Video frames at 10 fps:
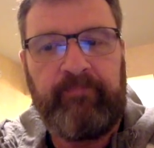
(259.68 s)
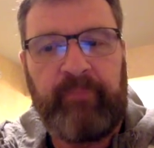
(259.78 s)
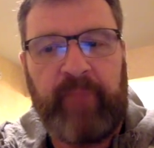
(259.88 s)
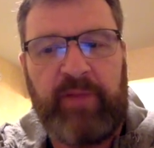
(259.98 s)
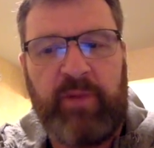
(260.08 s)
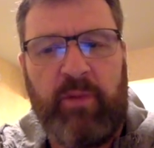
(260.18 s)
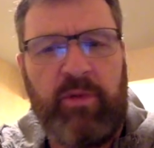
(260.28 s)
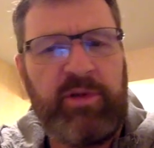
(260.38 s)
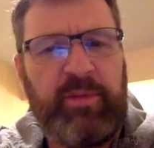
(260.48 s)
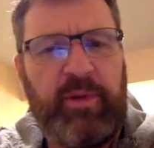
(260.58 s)
That's what
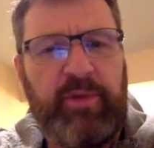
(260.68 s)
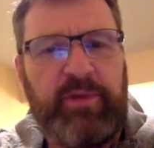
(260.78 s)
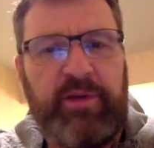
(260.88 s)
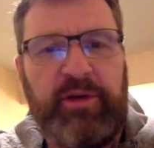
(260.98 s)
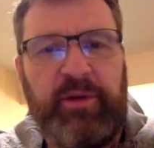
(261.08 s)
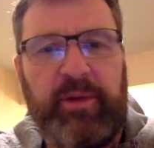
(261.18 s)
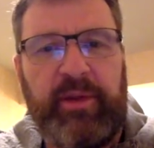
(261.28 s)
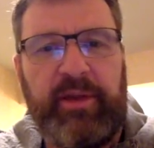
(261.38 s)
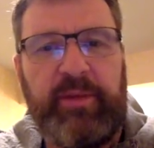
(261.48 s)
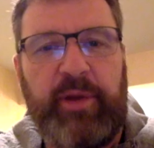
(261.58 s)
we're supposed to do in
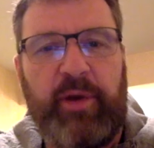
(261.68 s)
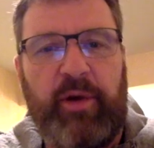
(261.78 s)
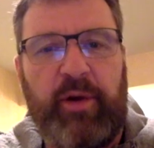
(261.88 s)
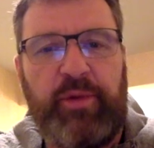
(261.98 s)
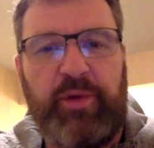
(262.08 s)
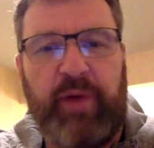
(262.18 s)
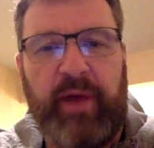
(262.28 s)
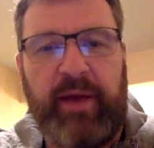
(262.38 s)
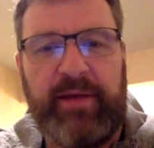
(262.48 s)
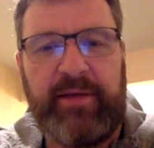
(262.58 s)
these peer groups,
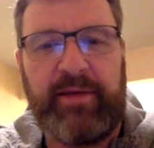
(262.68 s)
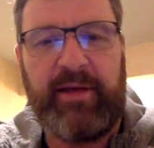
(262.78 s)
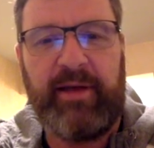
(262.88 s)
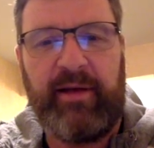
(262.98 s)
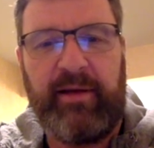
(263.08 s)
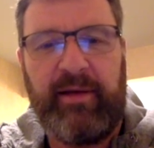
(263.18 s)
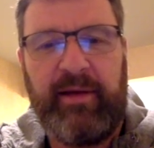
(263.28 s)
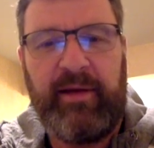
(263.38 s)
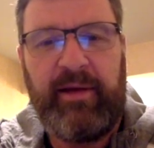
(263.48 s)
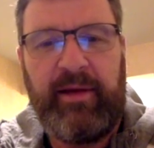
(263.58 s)
right? Is
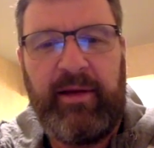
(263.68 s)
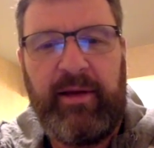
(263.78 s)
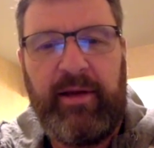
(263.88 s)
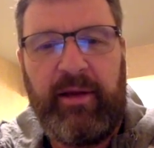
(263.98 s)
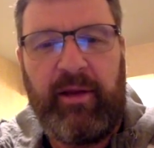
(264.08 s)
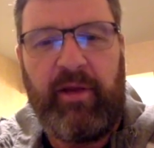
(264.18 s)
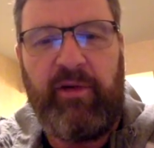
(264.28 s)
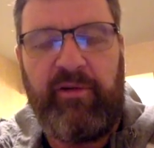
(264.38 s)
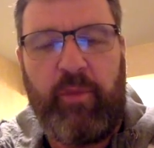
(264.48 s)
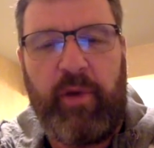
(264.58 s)

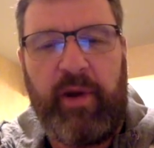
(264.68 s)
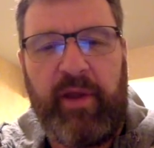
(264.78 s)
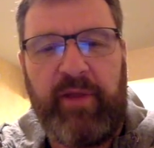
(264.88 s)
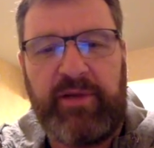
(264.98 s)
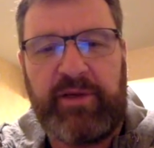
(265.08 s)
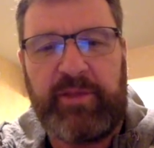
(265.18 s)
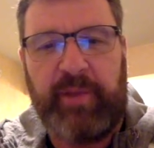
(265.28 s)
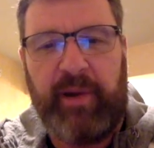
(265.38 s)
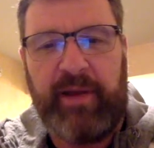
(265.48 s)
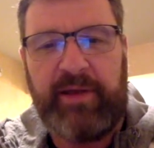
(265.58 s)
learn from one another's
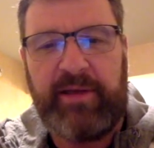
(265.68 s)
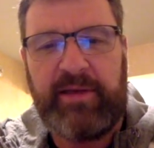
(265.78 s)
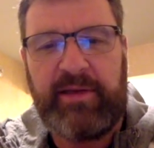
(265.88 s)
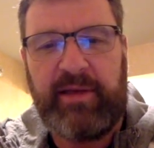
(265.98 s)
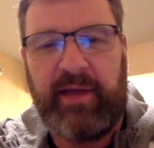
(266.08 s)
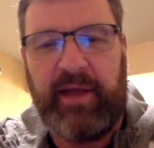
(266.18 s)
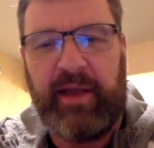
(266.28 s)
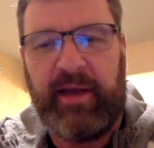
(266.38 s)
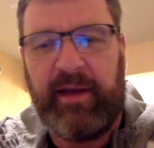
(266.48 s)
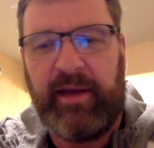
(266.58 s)
experiences.
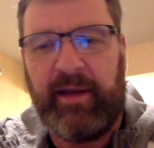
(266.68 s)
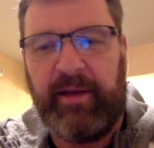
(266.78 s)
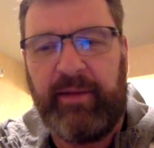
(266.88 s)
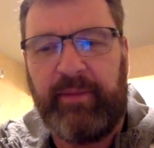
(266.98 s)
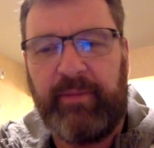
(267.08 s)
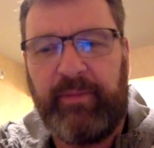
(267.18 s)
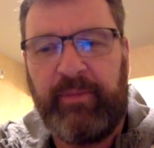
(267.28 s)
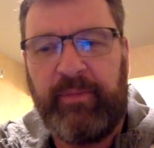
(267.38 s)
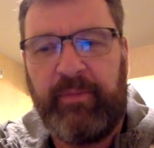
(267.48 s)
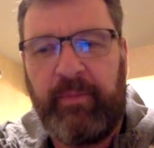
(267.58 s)
And
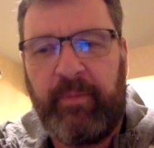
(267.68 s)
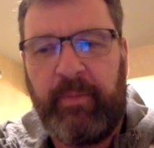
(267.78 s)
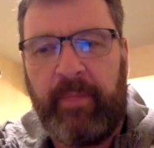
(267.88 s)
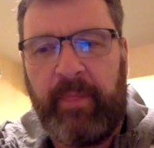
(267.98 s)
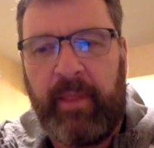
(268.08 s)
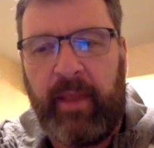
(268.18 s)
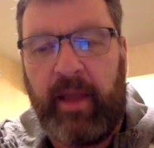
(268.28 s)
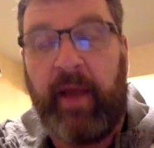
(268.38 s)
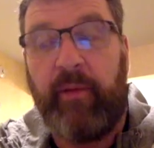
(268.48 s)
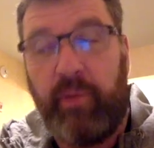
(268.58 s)

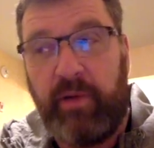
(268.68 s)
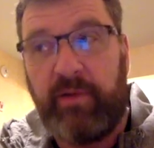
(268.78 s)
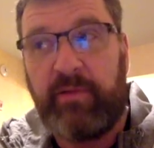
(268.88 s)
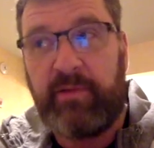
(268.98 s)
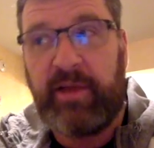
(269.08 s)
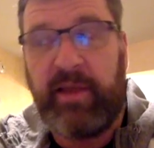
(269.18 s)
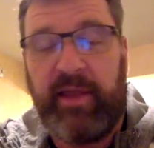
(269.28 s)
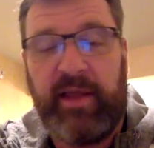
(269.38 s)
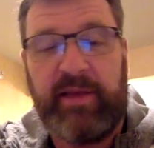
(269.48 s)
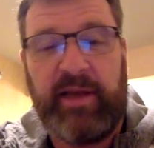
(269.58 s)
I will say
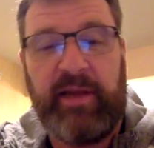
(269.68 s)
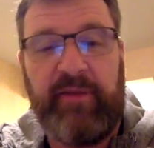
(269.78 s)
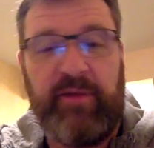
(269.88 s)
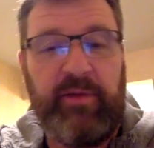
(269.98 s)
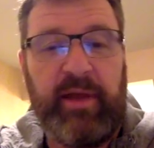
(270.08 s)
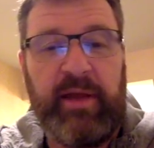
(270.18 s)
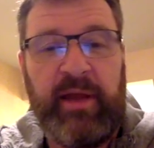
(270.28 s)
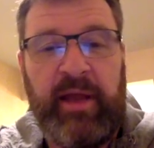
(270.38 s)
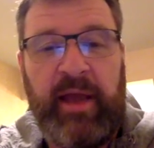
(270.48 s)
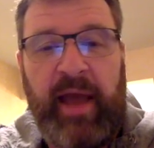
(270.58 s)
this: any of you that
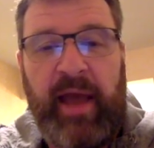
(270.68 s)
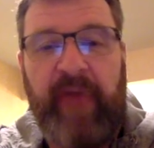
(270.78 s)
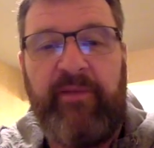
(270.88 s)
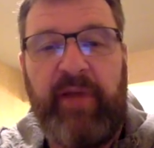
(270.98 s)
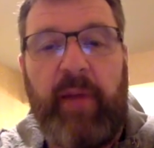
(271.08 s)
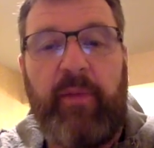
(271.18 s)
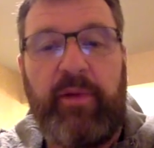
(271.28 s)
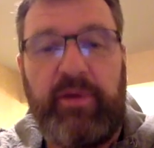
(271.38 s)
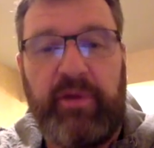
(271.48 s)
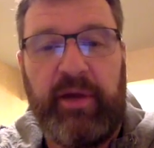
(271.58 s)
have the
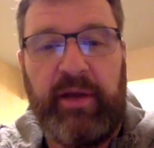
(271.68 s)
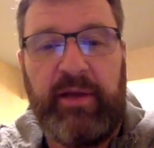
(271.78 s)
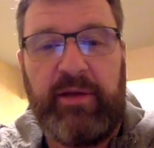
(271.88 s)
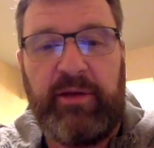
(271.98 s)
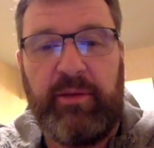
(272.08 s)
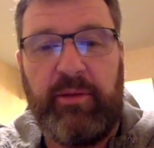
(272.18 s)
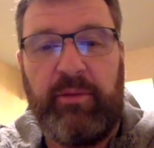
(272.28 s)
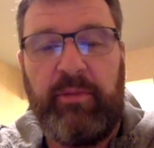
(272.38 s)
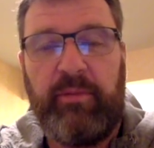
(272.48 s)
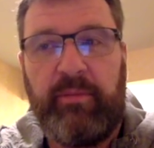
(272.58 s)
opportunity
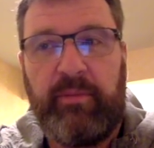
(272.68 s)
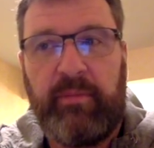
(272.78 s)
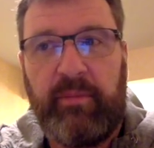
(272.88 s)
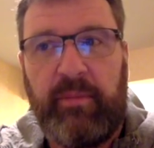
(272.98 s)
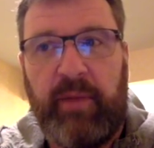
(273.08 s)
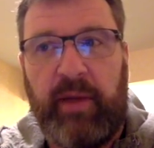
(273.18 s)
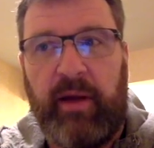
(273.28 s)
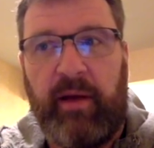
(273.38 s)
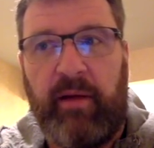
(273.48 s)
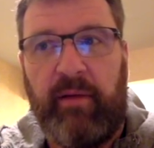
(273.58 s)
to
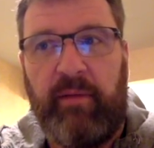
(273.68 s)
uh,